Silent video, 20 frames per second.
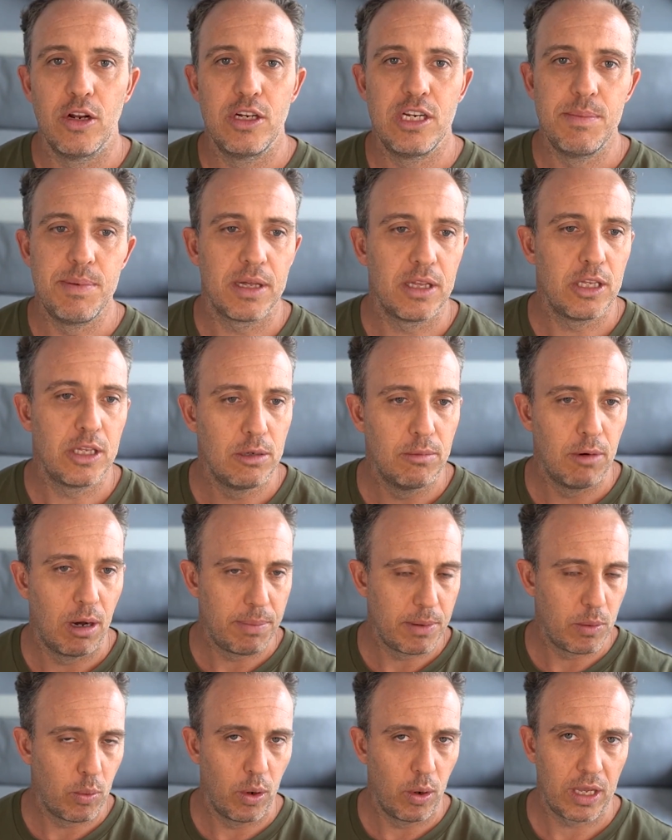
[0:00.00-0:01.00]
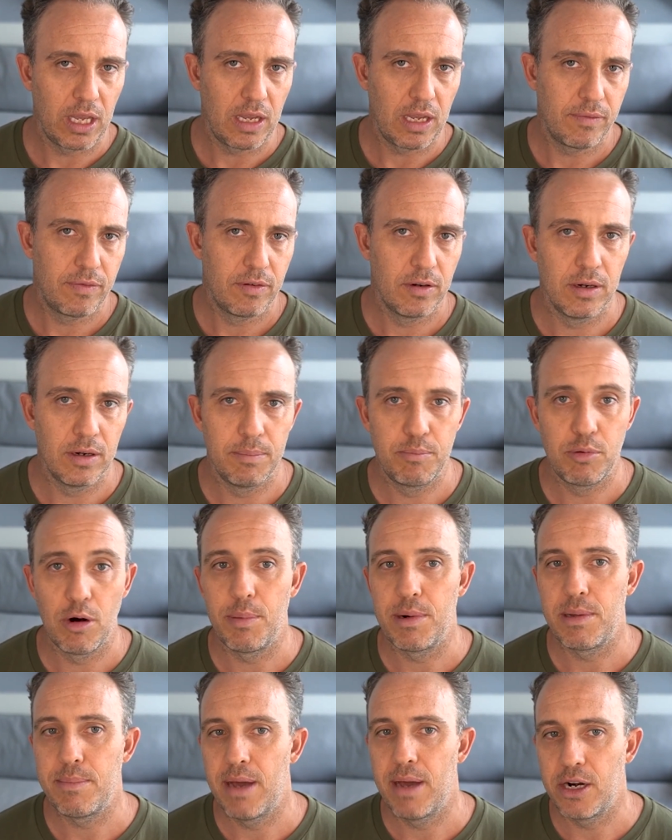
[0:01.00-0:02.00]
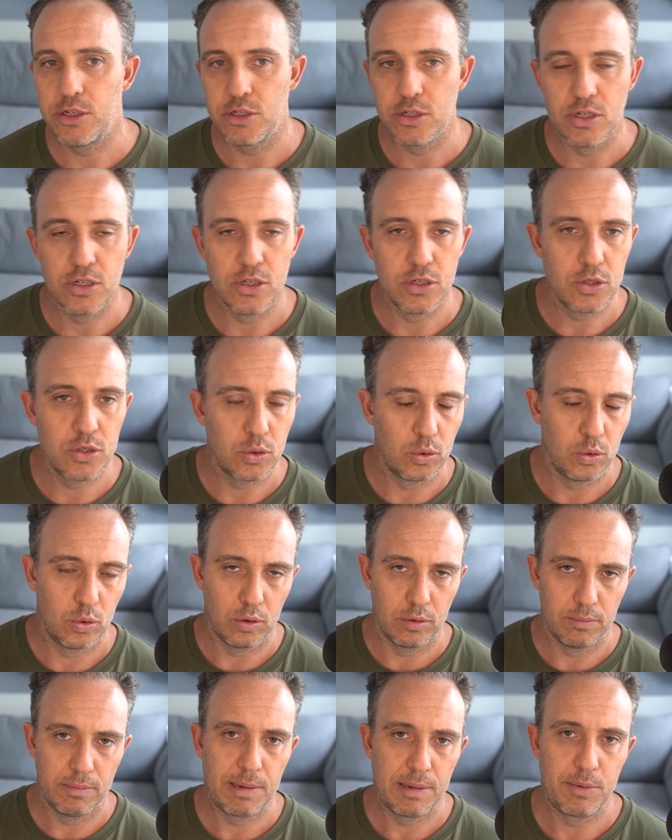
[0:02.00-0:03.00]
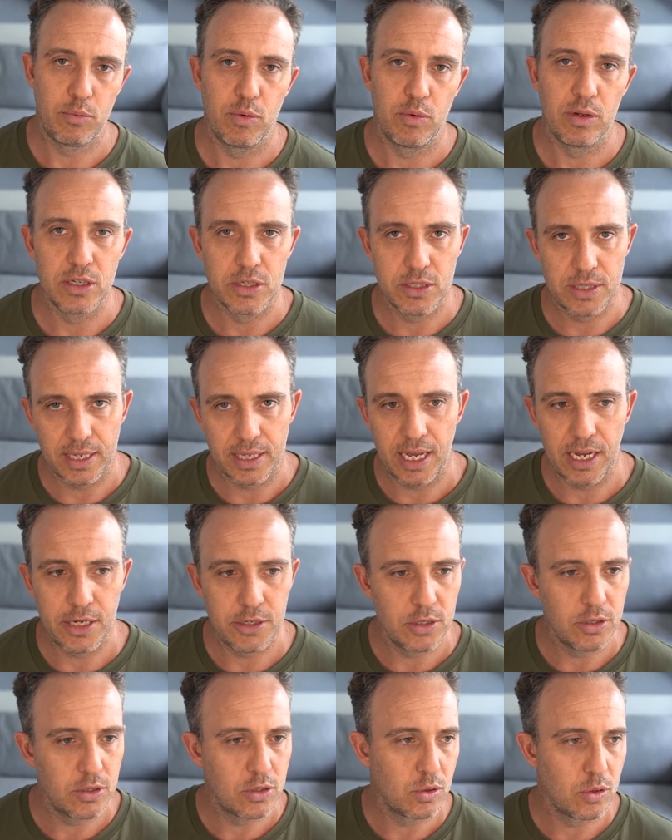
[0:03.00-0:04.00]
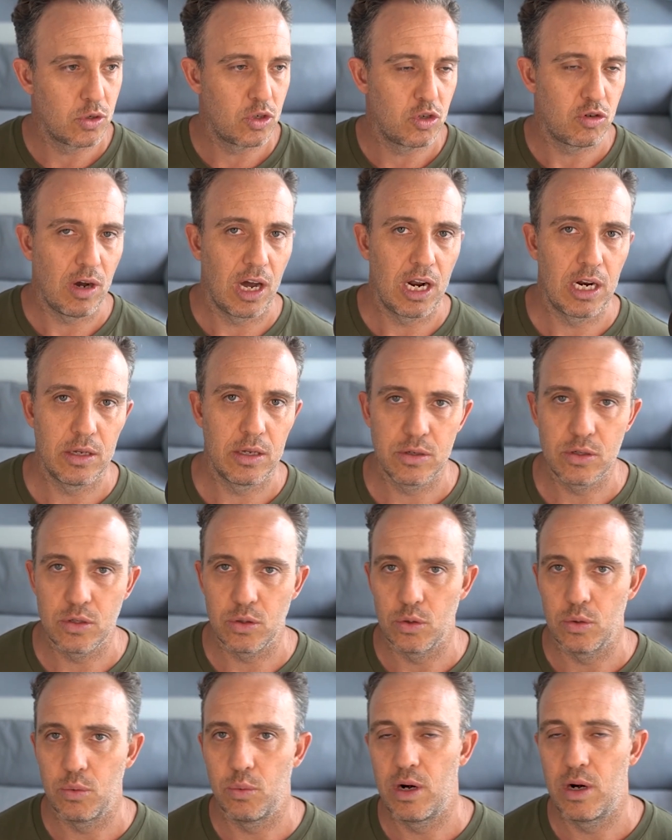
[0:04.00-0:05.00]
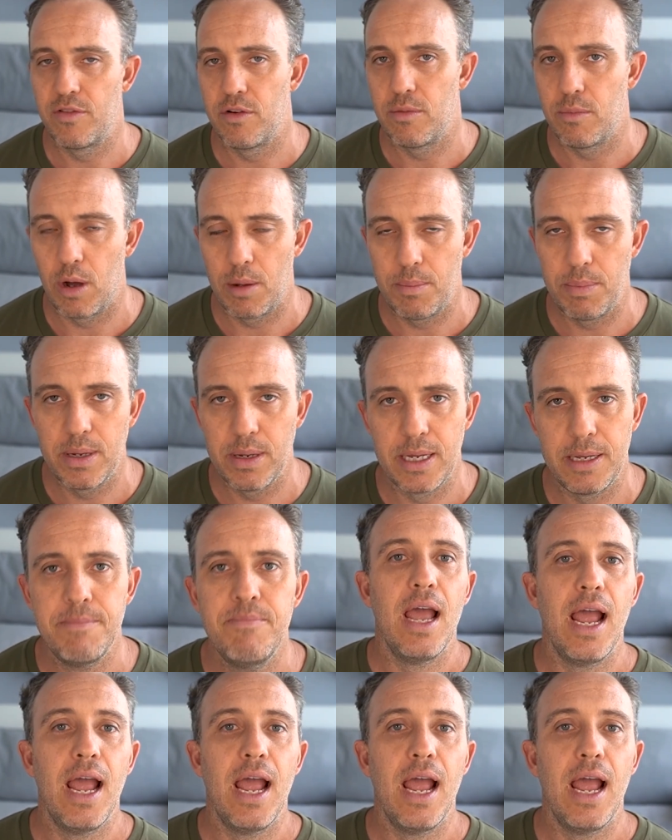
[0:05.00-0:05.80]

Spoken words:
typically you might be working for property managers or maybe real estate agents or stratas or whatever it might be.